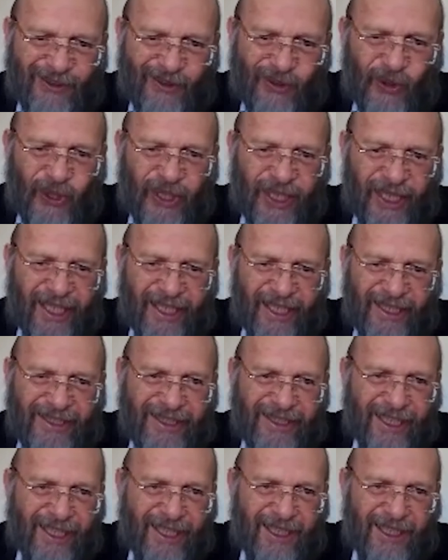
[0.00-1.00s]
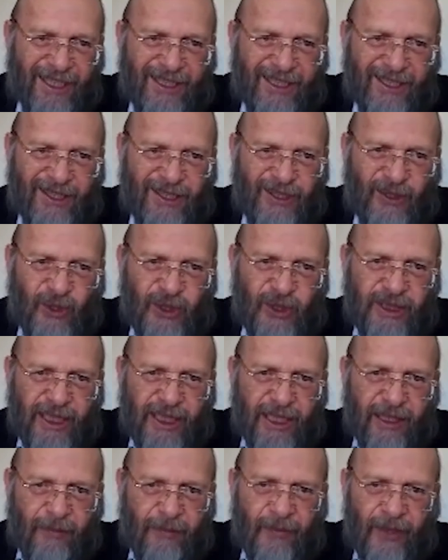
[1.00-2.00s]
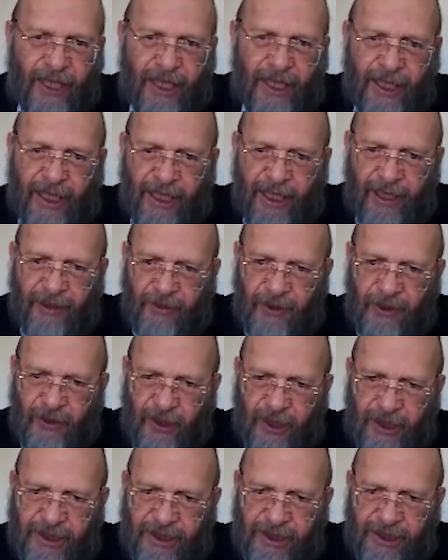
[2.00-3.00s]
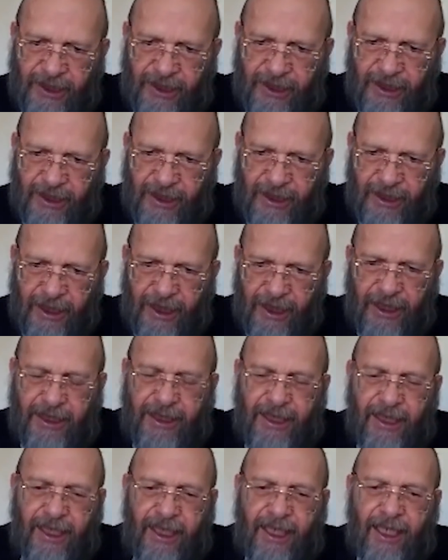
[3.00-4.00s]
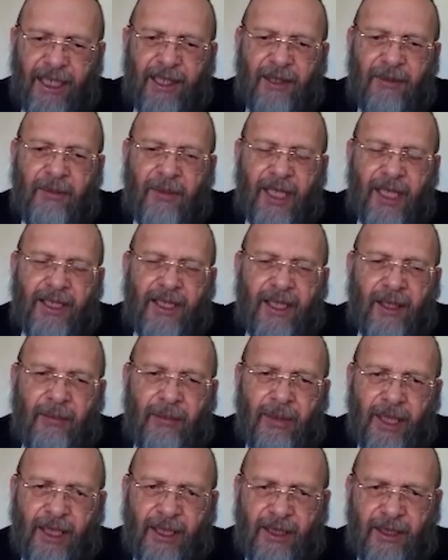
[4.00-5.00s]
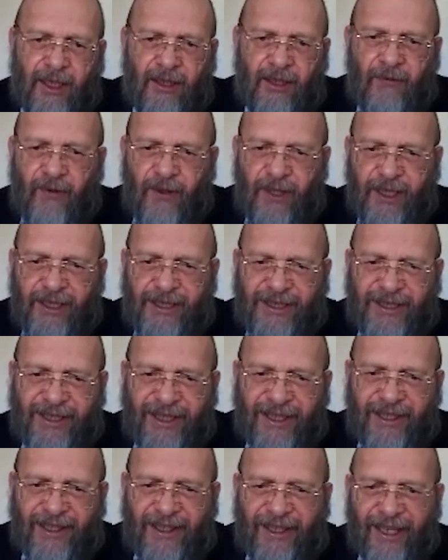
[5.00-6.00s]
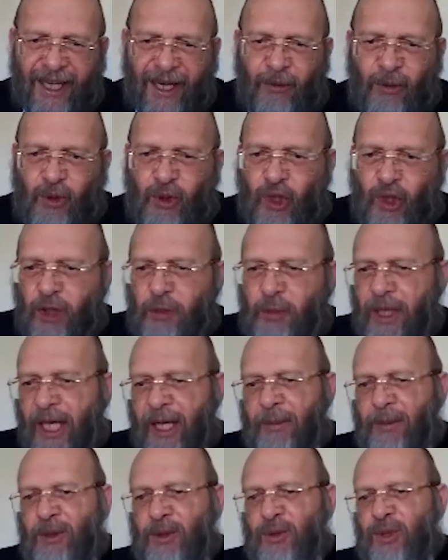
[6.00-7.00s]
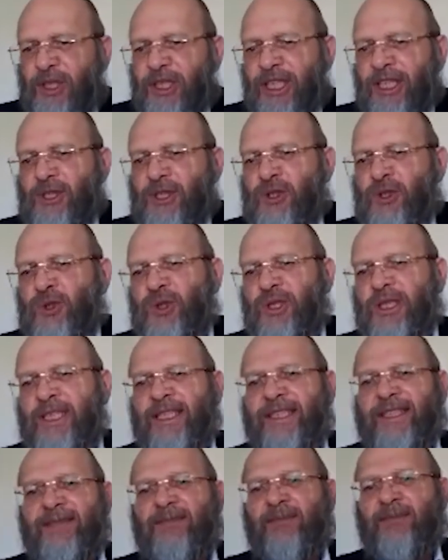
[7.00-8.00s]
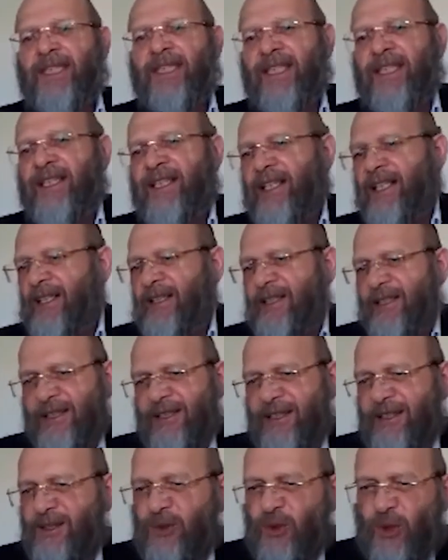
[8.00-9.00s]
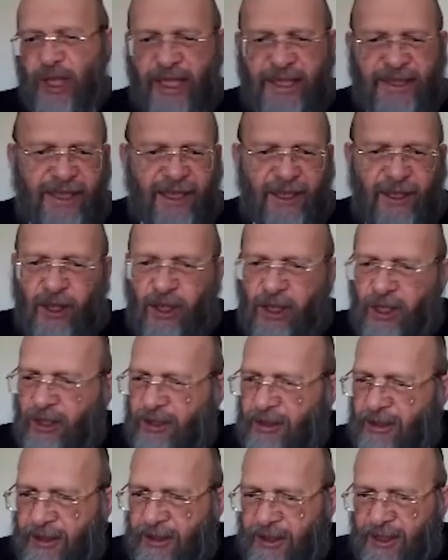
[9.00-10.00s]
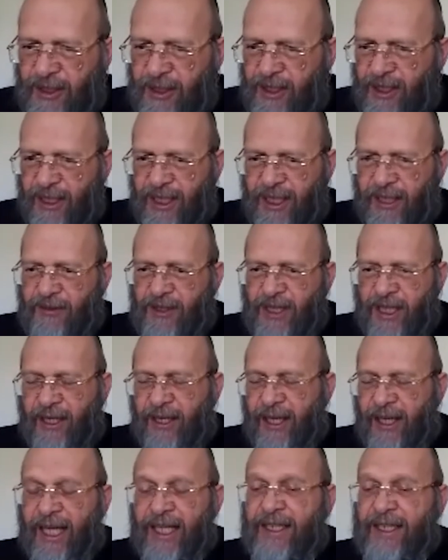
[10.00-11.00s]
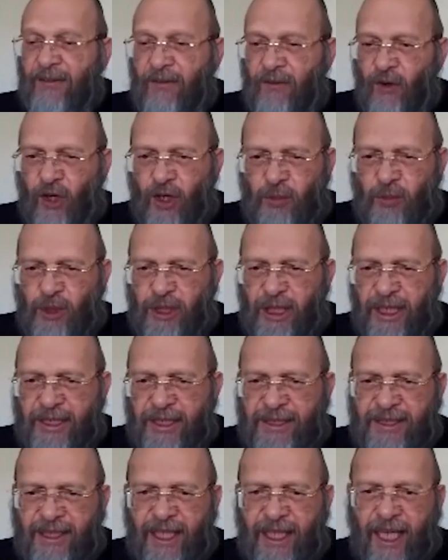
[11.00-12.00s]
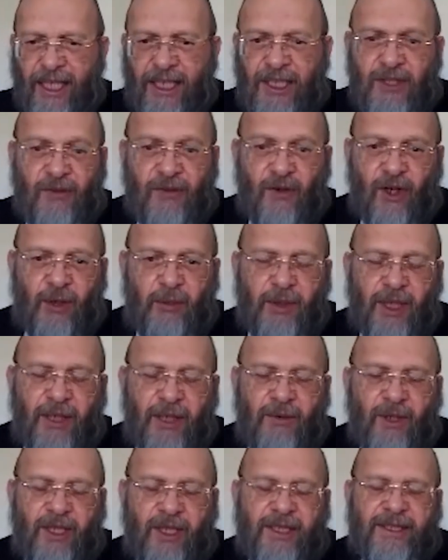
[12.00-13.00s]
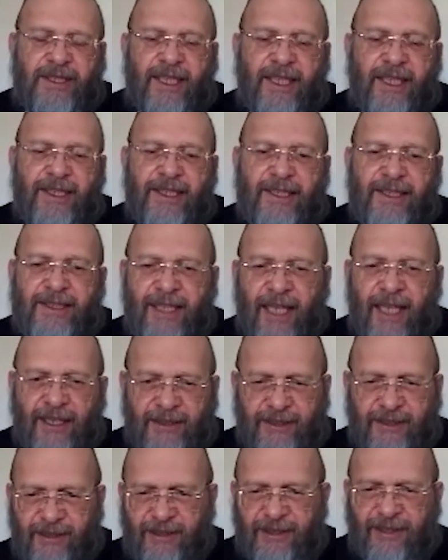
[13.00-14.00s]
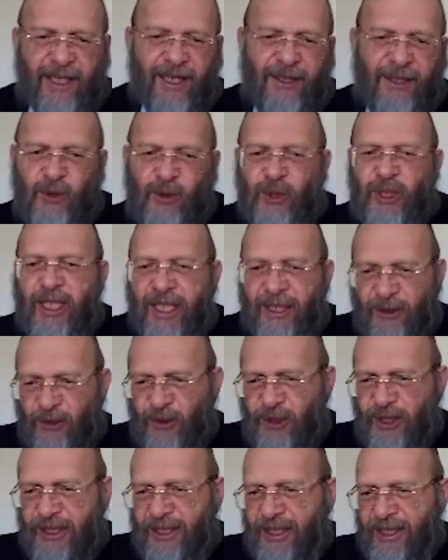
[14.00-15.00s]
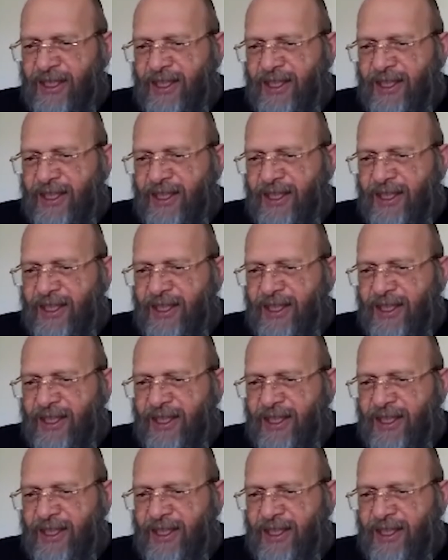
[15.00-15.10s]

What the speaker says: 2 years I introduced them, because this really made a big difference. I would not be able to teach you this material 2 years ago. Even I had the formulas. Each formula was a disaster how to get to it.